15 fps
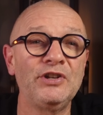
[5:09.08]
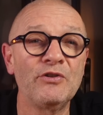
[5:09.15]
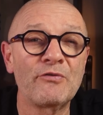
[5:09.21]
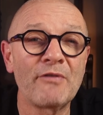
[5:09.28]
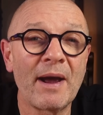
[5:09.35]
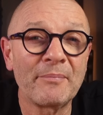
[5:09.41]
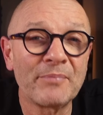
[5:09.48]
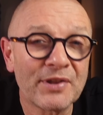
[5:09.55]
you
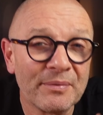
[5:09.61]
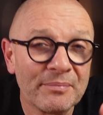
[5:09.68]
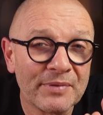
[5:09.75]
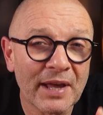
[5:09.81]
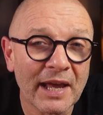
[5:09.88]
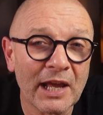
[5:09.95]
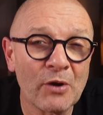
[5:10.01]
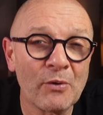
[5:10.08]
grab some
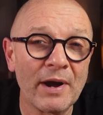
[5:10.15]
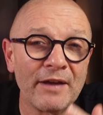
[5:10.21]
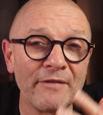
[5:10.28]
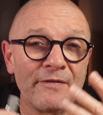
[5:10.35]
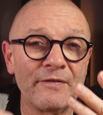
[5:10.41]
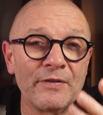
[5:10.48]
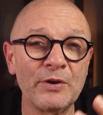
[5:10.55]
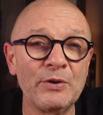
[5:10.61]
takeaway
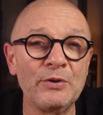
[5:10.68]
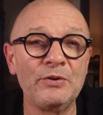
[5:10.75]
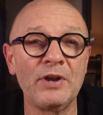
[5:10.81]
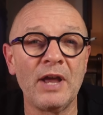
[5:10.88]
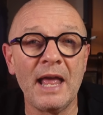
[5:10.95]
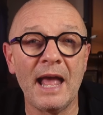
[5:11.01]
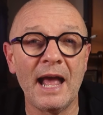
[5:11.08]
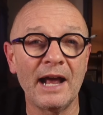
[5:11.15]
food
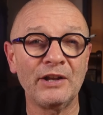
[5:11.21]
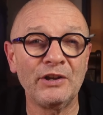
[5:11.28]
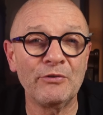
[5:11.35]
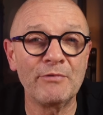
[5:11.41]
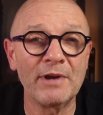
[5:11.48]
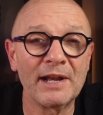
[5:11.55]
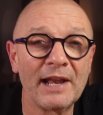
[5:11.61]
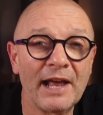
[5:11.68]
and you
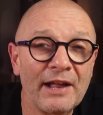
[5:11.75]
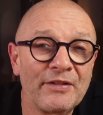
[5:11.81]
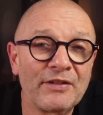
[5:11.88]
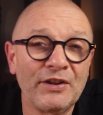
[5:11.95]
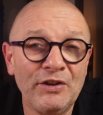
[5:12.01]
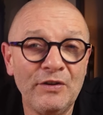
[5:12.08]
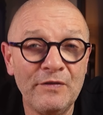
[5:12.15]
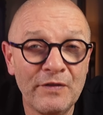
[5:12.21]
realize
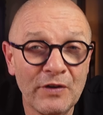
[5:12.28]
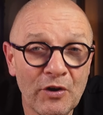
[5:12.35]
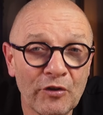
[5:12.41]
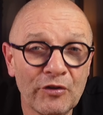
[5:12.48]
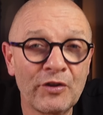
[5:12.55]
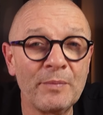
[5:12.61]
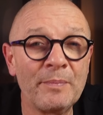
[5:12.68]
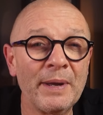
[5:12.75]
that you
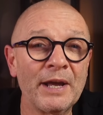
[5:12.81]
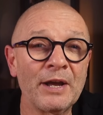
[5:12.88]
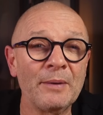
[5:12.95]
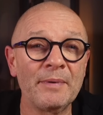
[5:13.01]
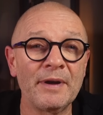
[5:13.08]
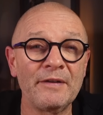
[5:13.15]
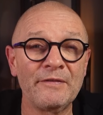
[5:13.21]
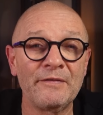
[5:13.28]
forgot to pick
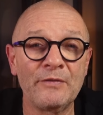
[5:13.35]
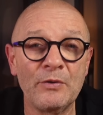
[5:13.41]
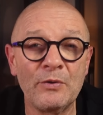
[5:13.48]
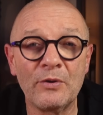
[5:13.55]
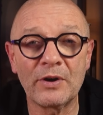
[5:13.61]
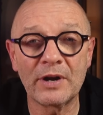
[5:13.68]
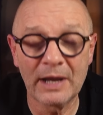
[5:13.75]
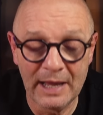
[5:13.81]
up a
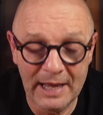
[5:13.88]
fork.